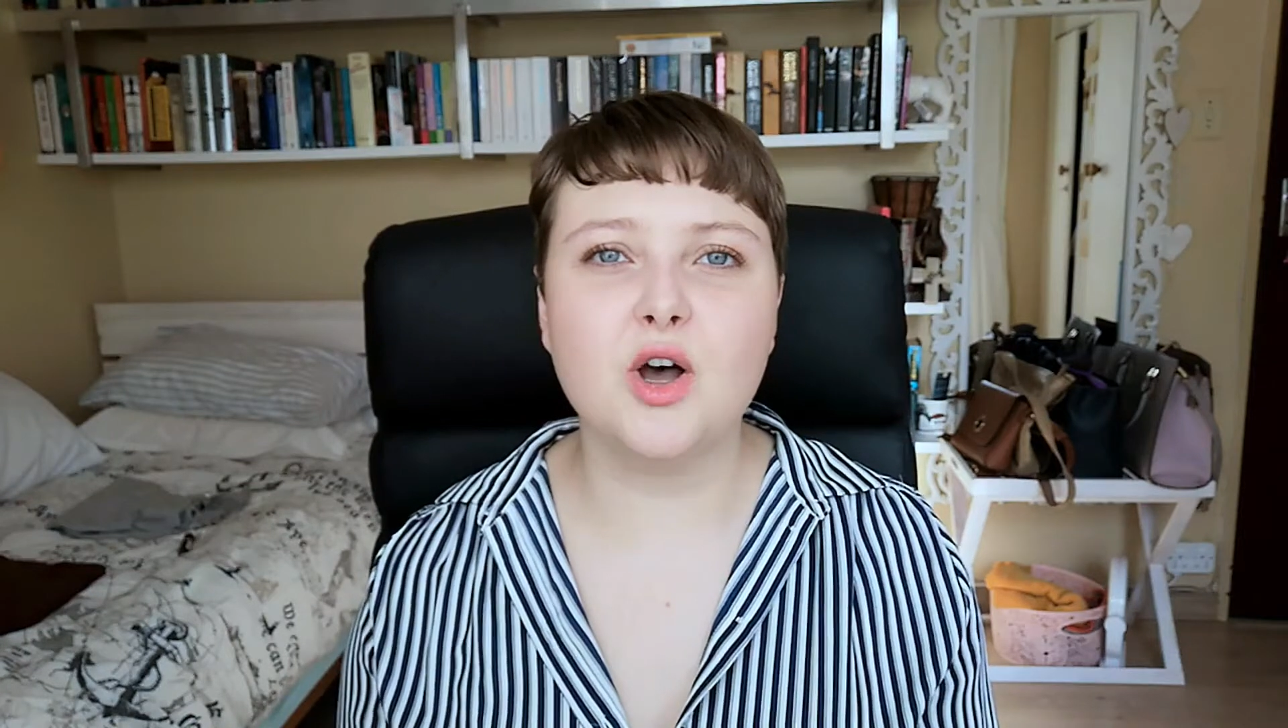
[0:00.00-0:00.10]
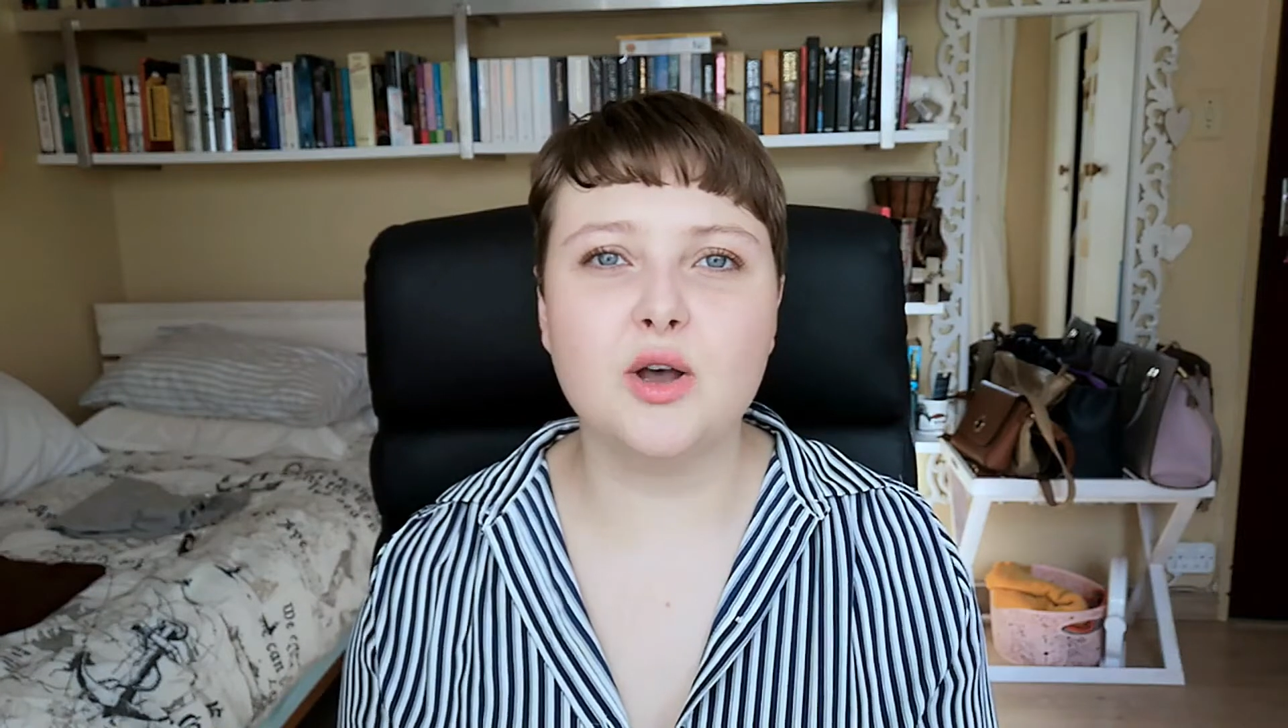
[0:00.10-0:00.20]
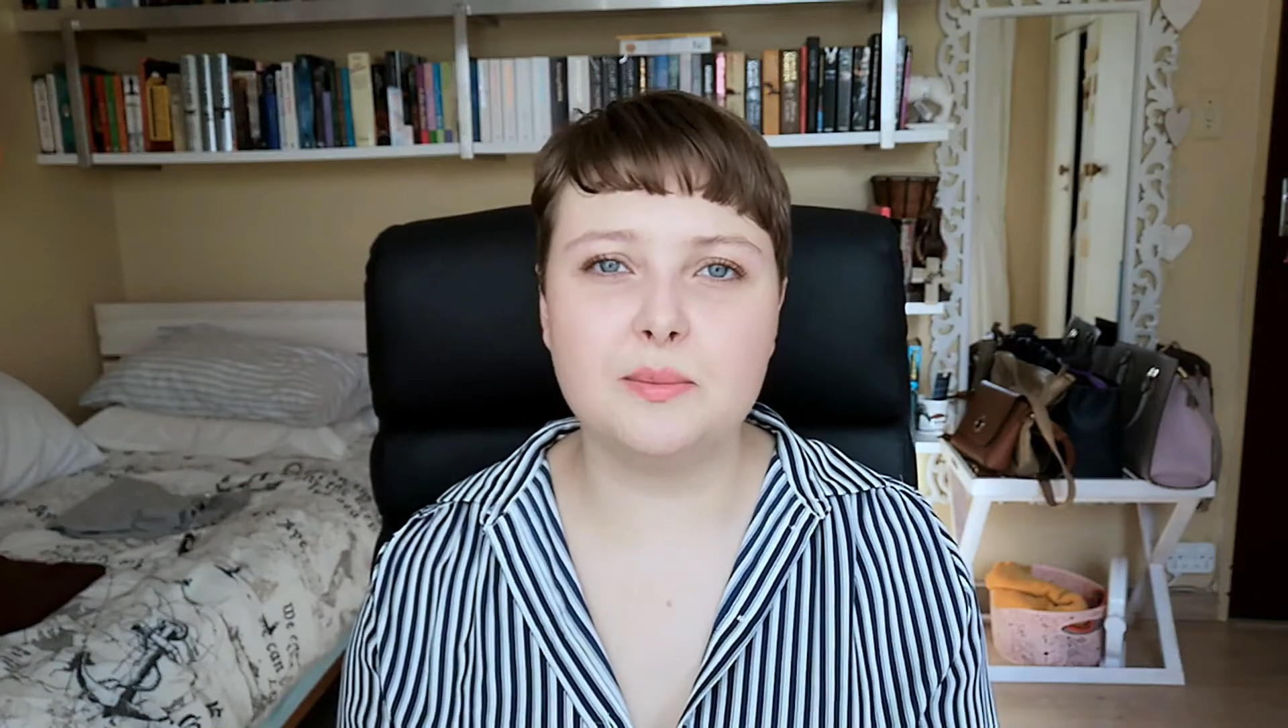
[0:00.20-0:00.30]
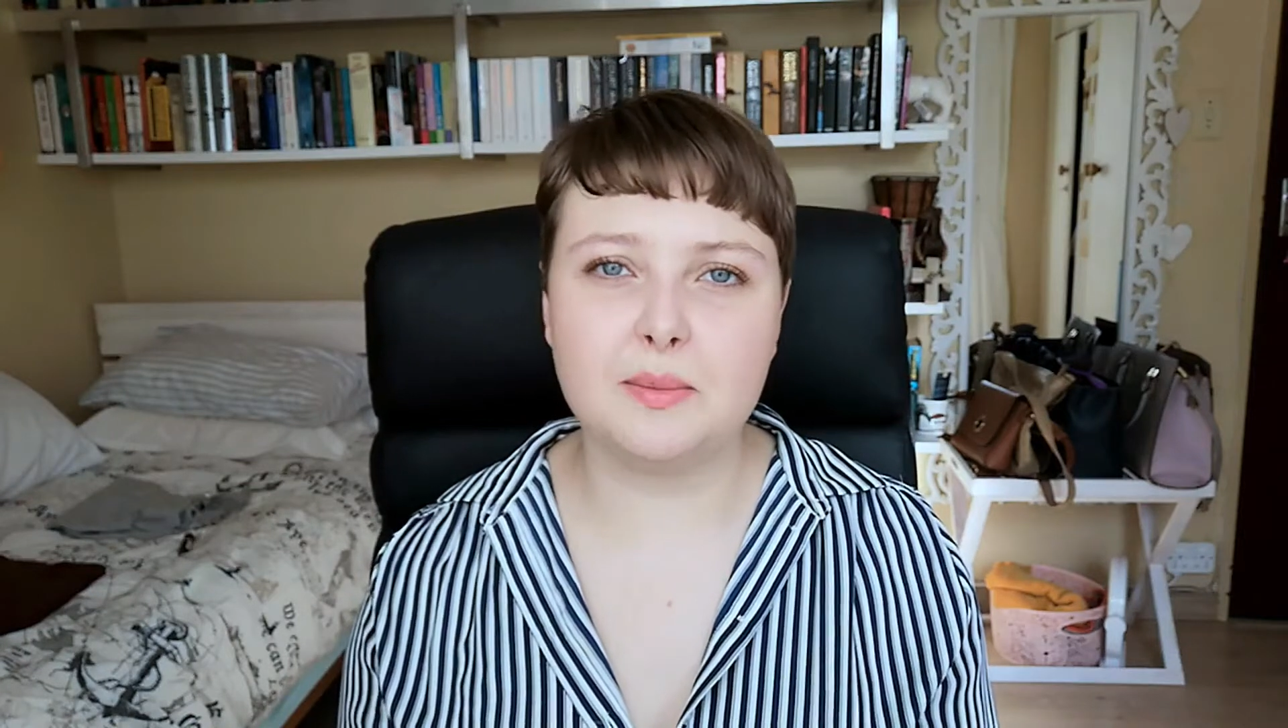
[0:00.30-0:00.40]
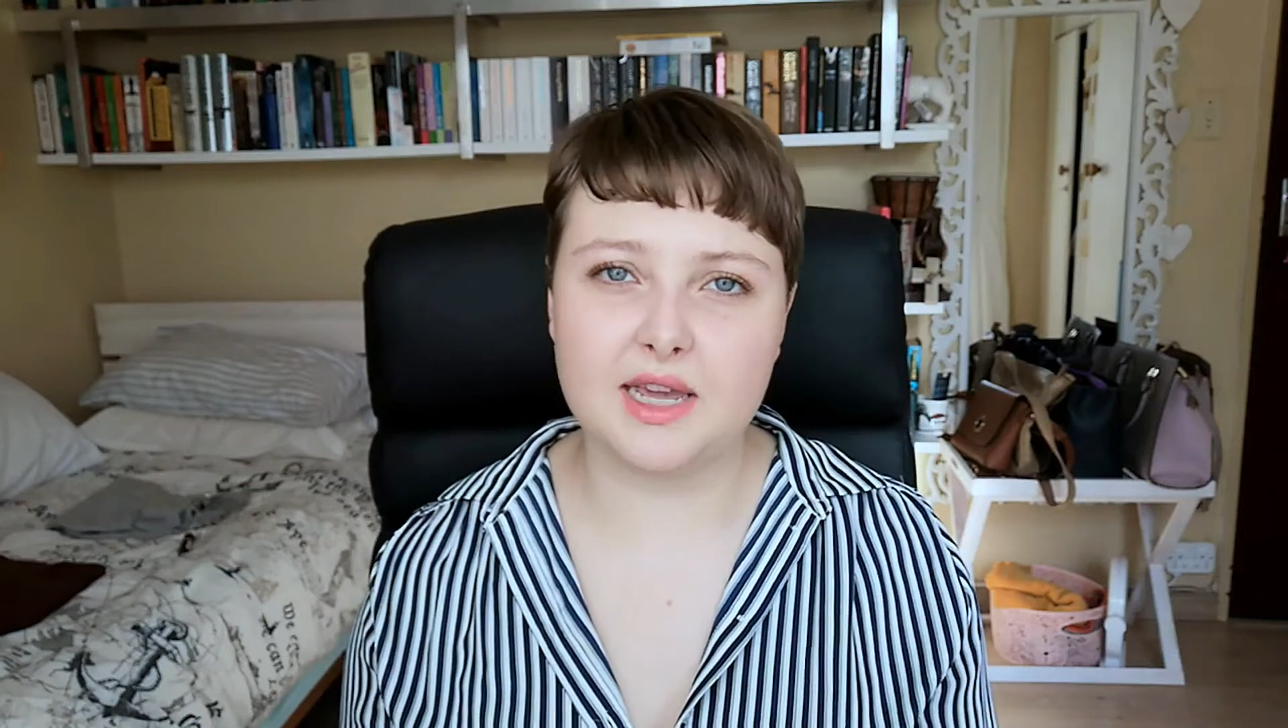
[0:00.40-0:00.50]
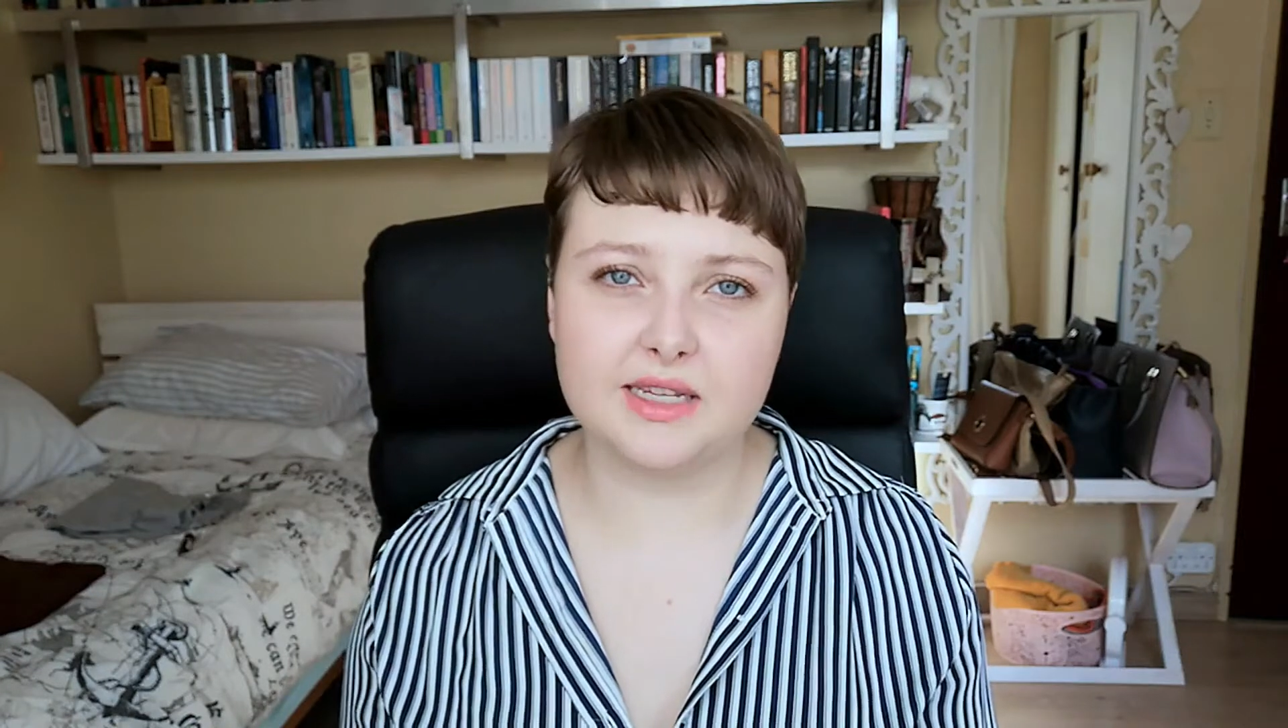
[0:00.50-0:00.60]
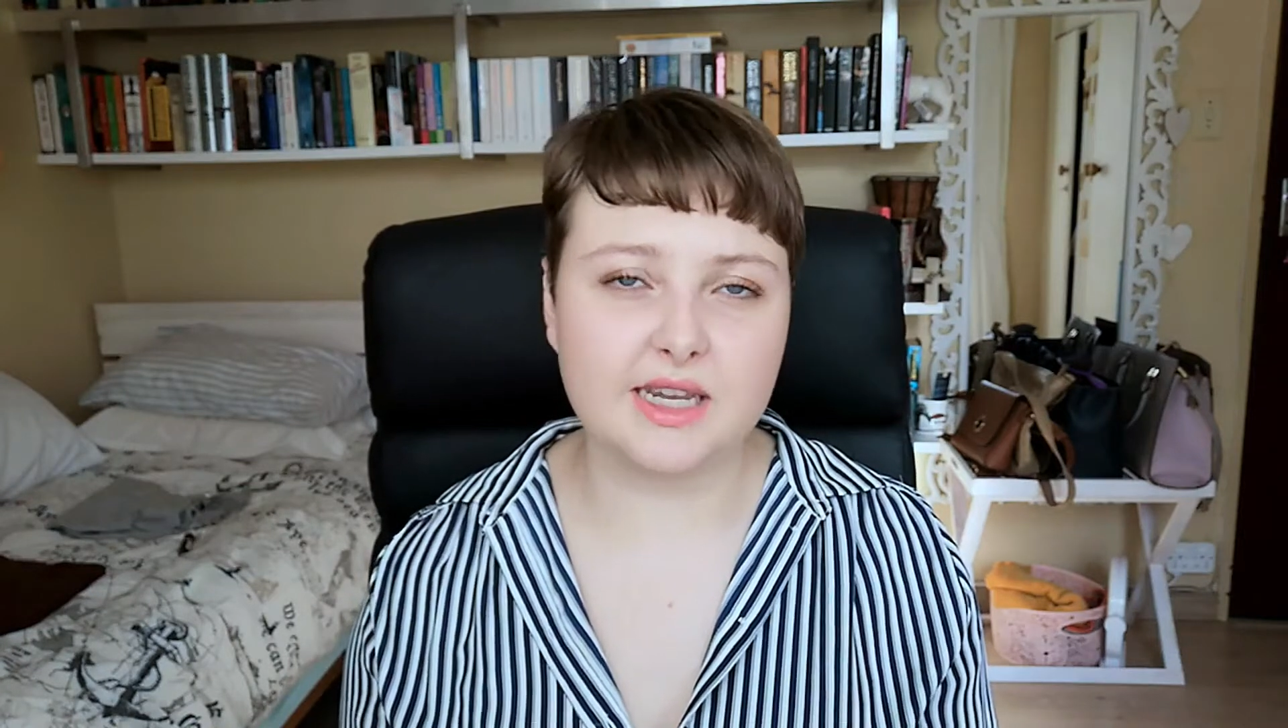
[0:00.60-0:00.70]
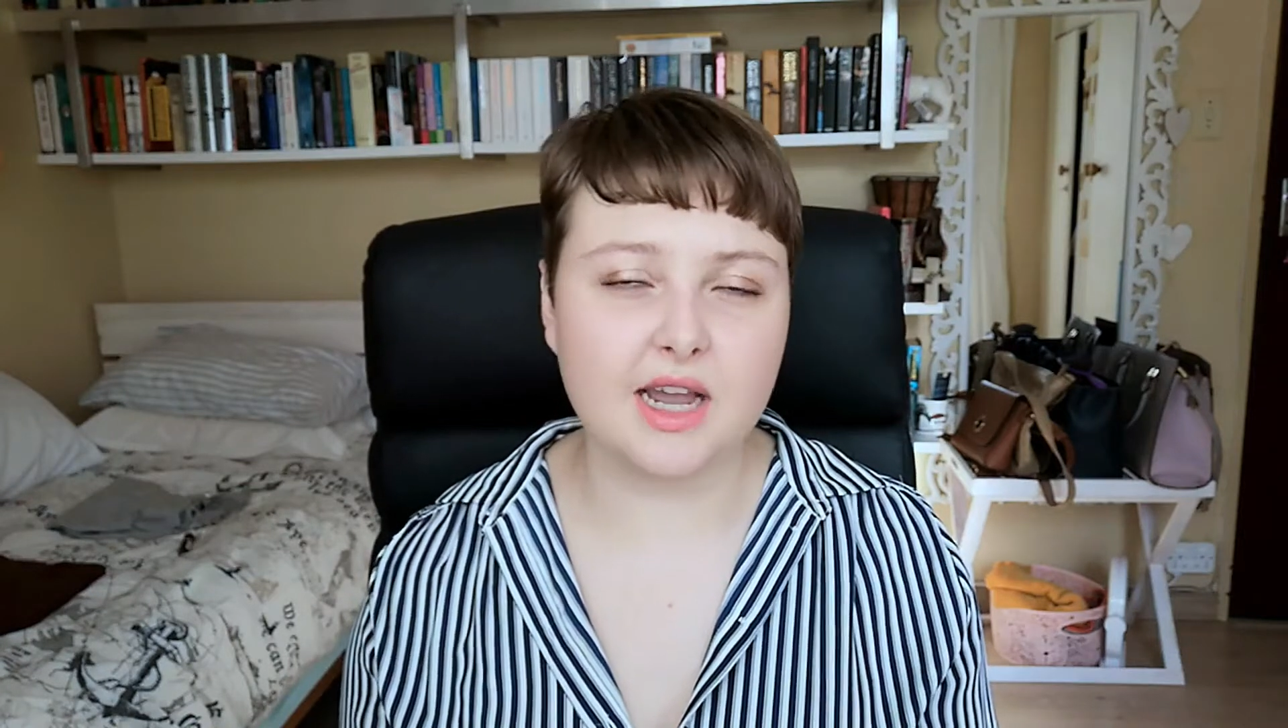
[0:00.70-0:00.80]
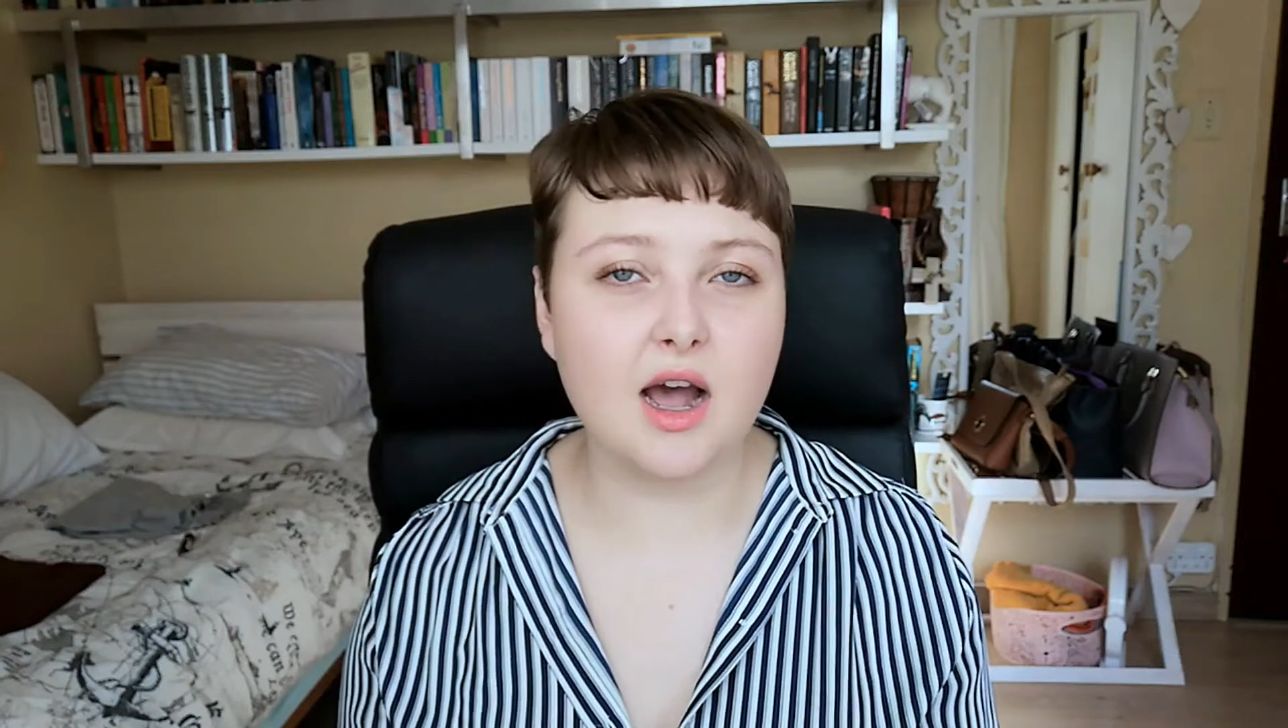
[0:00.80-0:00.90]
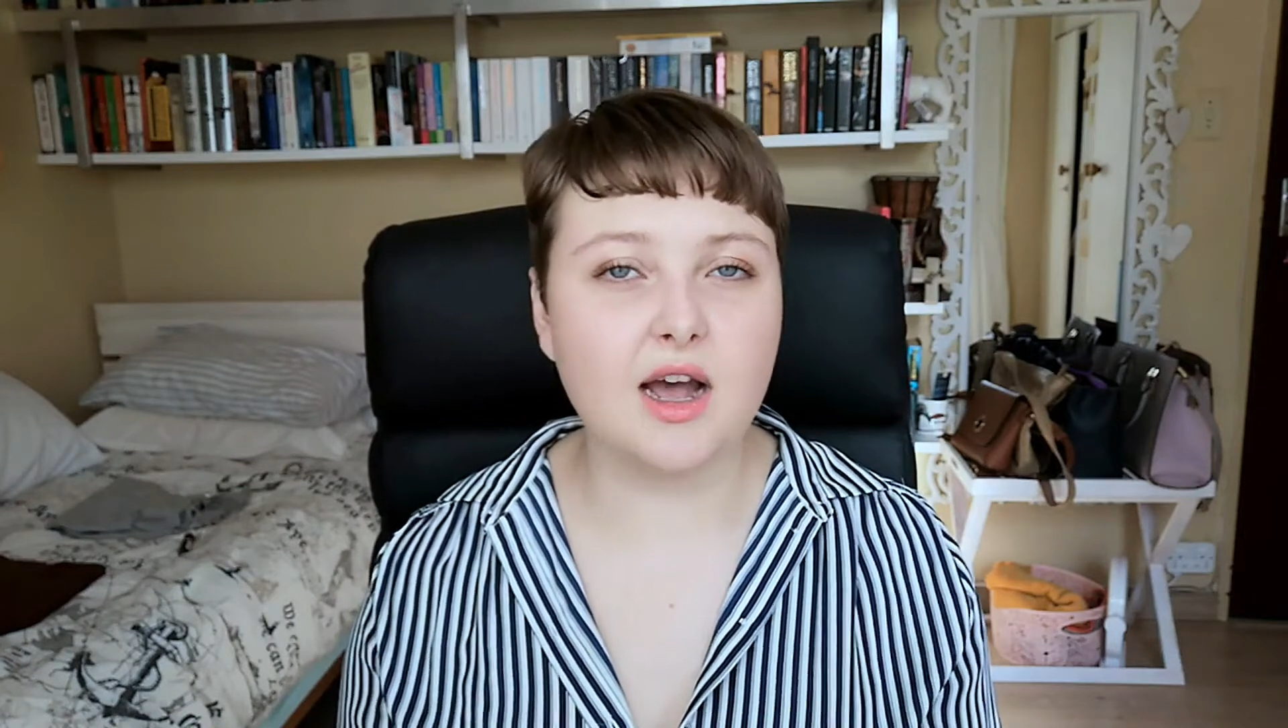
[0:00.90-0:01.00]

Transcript: are amazing.